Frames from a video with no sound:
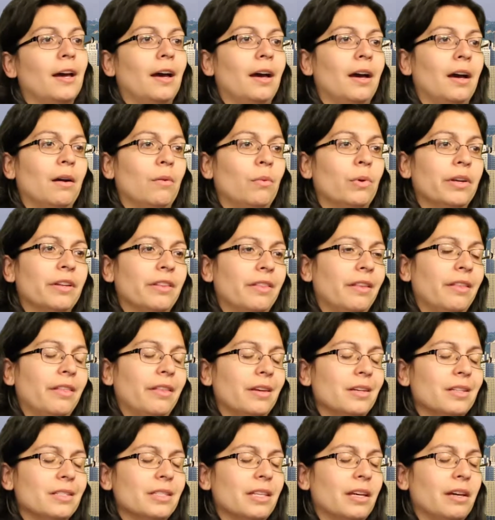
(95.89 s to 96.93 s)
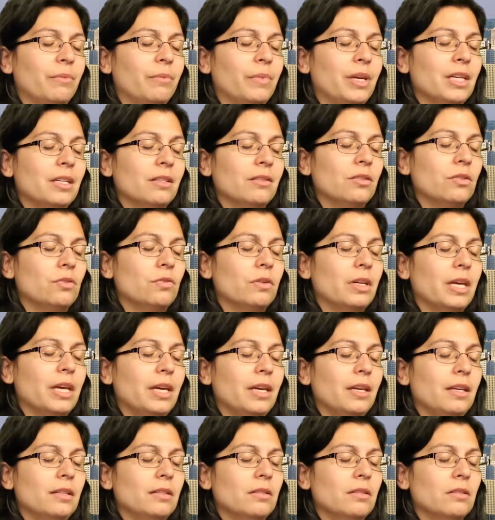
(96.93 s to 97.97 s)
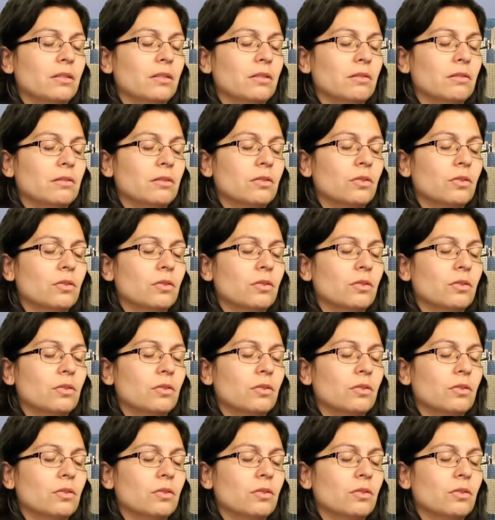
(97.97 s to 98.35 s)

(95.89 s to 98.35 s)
one of the things that makes Duquesne's